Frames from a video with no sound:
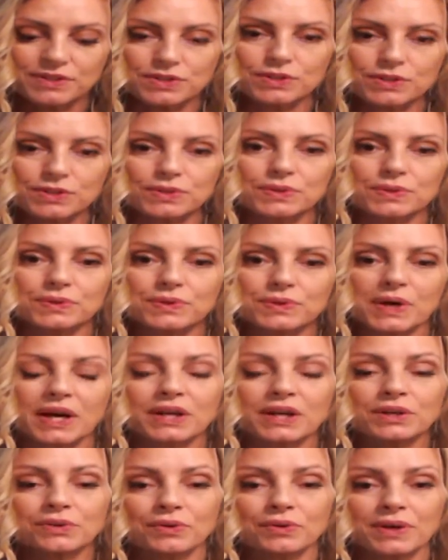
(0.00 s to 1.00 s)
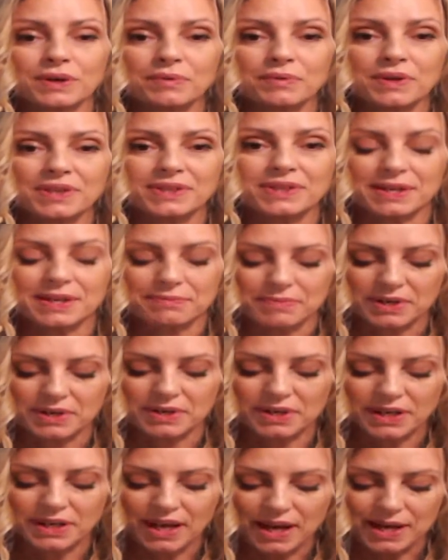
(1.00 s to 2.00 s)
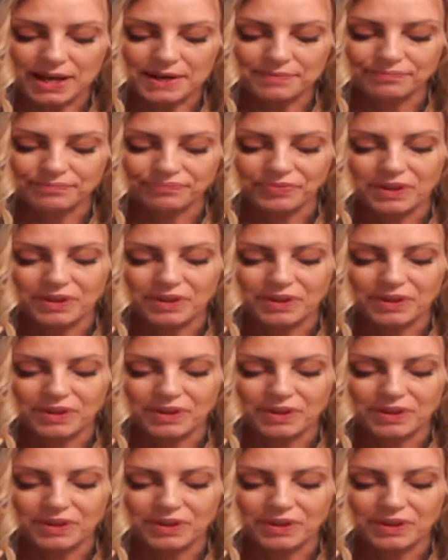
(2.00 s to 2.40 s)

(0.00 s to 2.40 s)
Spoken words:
to agree with them, okay?